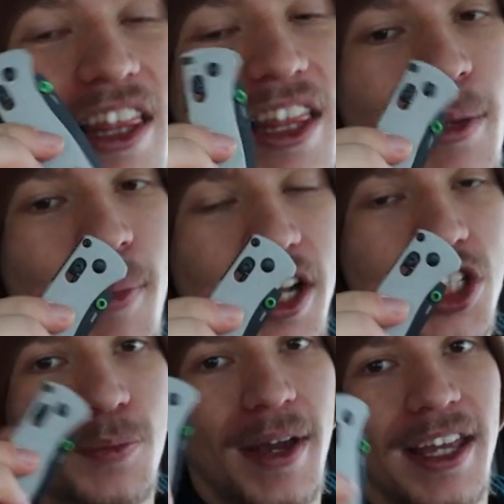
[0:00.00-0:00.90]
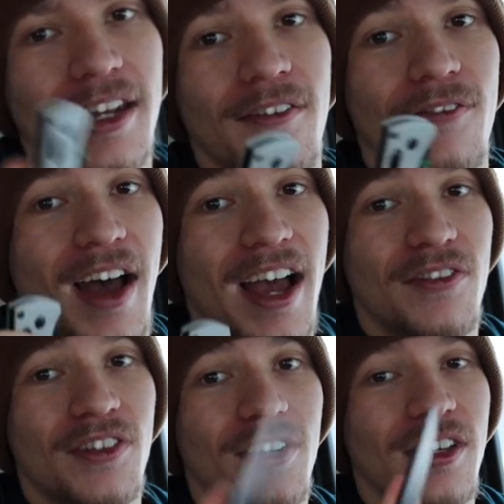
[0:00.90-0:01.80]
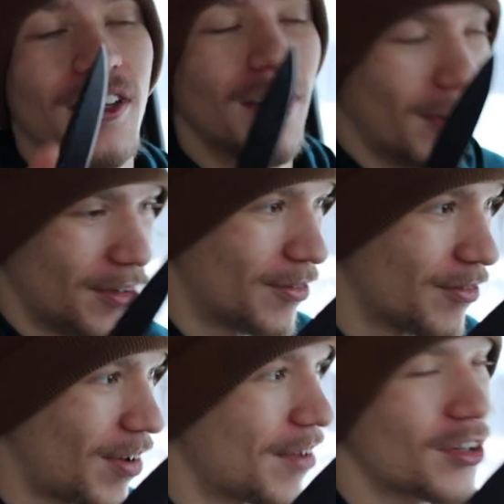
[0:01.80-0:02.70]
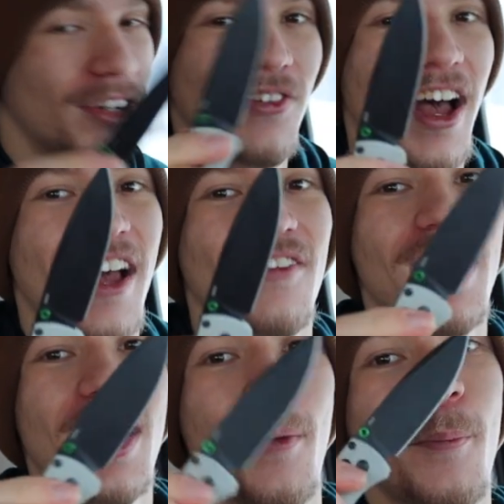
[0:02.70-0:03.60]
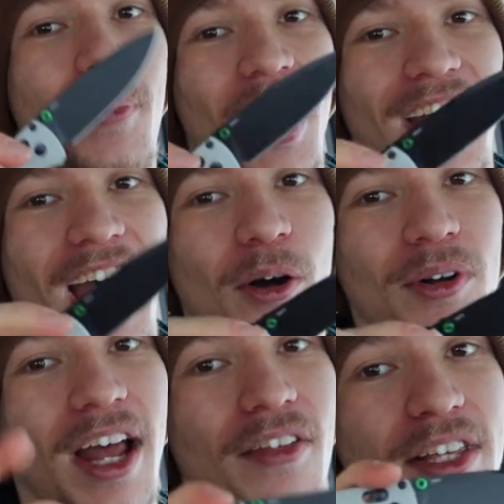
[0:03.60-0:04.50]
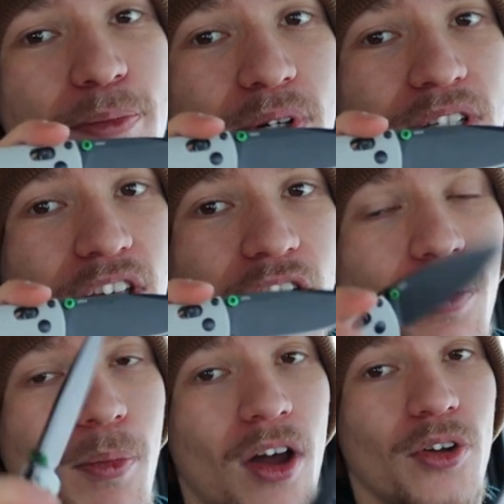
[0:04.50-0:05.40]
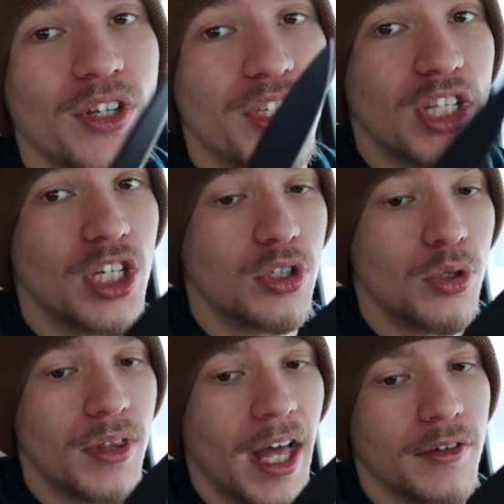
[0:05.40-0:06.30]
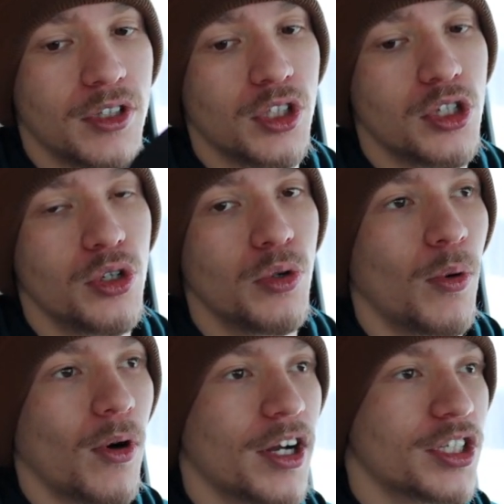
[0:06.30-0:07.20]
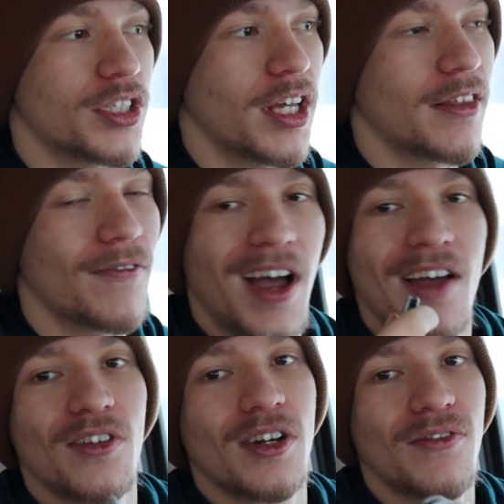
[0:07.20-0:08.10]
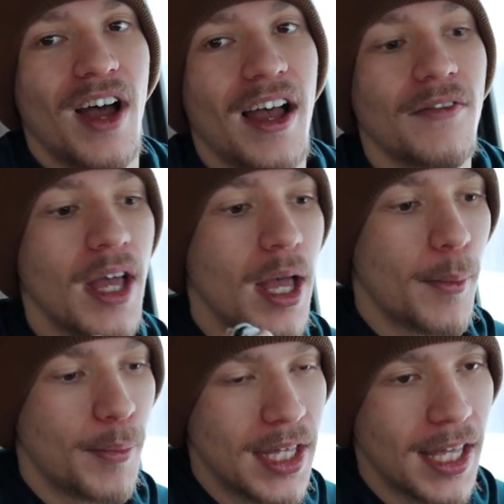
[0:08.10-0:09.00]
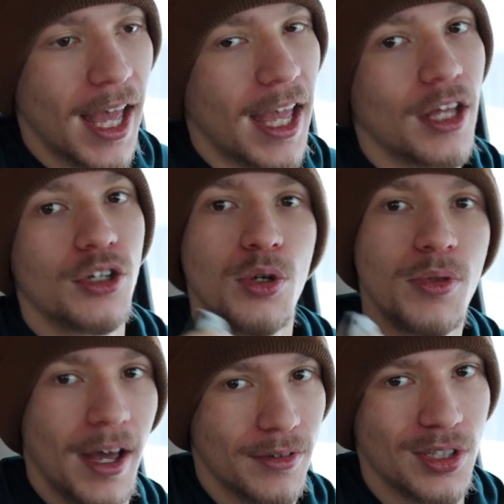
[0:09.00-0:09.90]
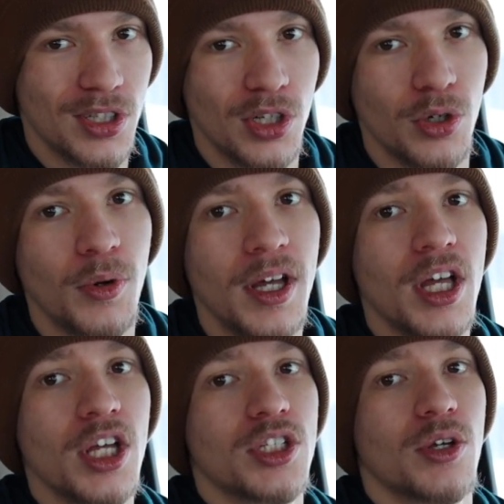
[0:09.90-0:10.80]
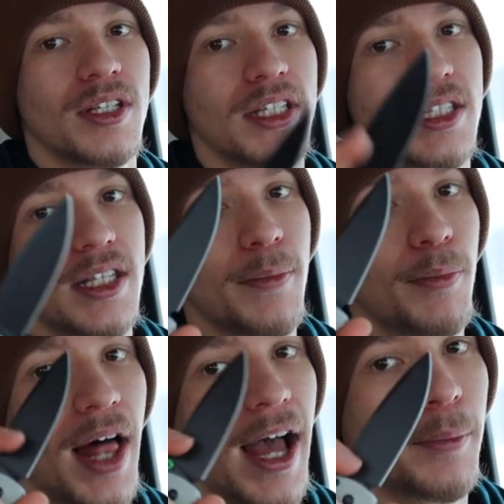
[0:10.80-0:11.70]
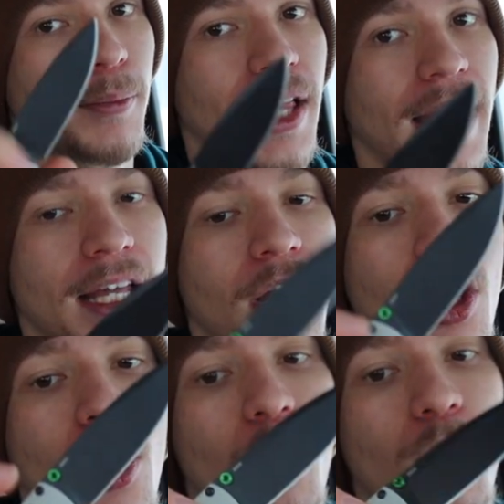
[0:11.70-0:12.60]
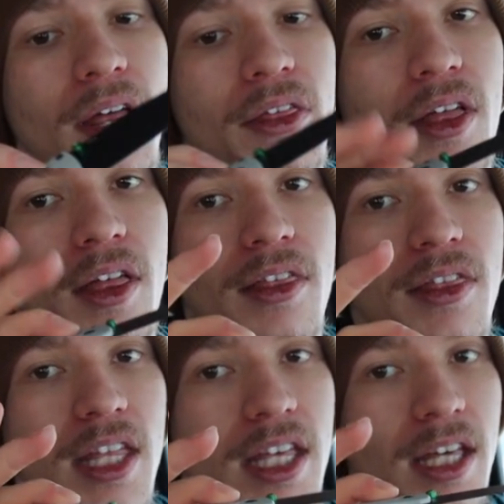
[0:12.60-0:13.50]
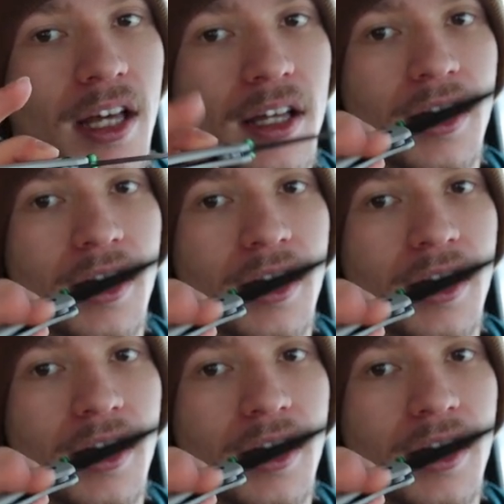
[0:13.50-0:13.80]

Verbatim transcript: the Benchmade 530. 535 bug out. Now, this particular model is the 2002, or I should say the 535 BK 2002. So, this is the black blade with the